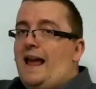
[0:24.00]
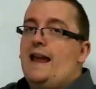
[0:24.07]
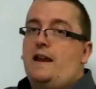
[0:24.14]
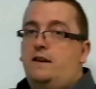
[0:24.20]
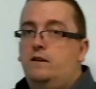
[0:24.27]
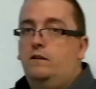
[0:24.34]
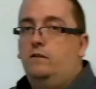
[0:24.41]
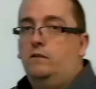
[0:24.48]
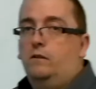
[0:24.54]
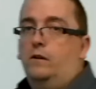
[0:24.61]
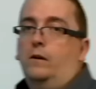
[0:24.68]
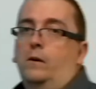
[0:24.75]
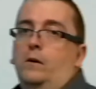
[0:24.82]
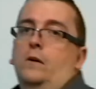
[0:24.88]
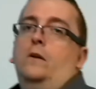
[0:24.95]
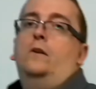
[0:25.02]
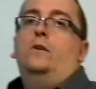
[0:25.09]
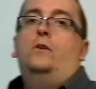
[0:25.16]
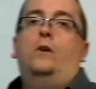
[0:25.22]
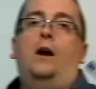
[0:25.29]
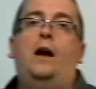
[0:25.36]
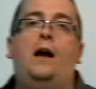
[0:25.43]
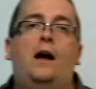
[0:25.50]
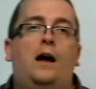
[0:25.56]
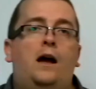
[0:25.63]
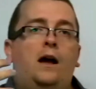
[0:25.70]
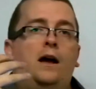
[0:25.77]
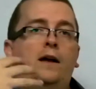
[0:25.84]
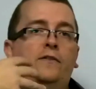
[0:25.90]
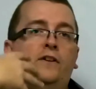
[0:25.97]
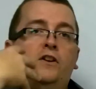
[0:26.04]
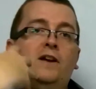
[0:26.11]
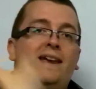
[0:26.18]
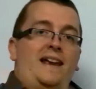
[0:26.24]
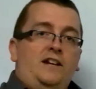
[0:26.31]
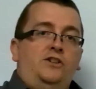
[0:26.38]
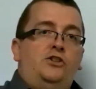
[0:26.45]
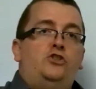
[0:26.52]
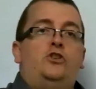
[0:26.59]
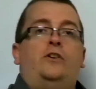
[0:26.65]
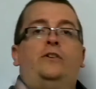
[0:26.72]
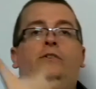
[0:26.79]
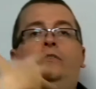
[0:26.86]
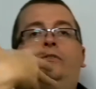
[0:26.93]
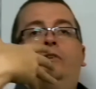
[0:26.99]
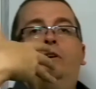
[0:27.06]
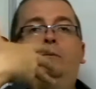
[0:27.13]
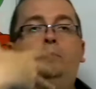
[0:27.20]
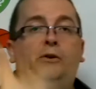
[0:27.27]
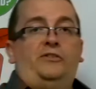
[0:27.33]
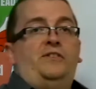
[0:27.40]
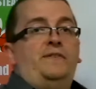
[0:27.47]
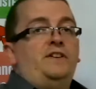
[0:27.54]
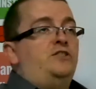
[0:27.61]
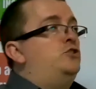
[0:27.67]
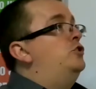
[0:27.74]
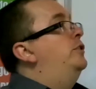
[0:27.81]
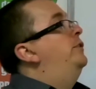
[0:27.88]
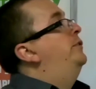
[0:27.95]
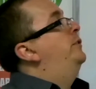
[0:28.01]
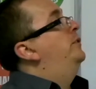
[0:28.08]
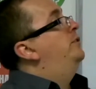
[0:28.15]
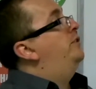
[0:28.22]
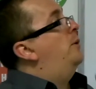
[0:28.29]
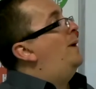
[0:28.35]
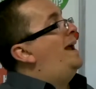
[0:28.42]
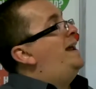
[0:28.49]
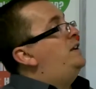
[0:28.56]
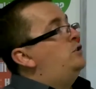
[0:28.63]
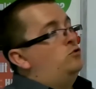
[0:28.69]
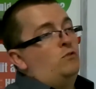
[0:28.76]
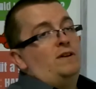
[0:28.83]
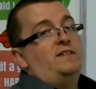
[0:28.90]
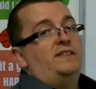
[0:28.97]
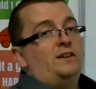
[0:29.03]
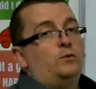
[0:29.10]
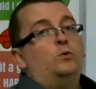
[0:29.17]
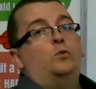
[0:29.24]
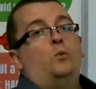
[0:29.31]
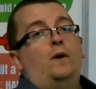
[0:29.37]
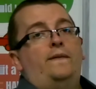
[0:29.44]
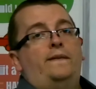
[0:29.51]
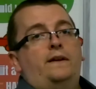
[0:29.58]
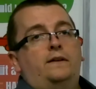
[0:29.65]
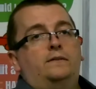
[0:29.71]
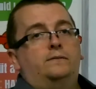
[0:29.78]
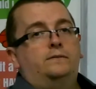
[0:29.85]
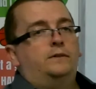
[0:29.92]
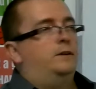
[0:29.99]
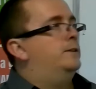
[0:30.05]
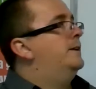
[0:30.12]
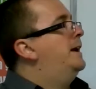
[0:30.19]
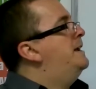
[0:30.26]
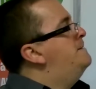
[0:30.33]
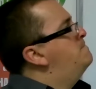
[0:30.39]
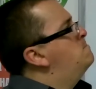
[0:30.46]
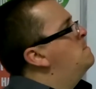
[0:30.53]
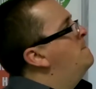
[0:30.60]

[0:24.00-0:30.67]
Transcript: n uh, that are integers, positive integers, so n greater than equal to 1 there. Okay?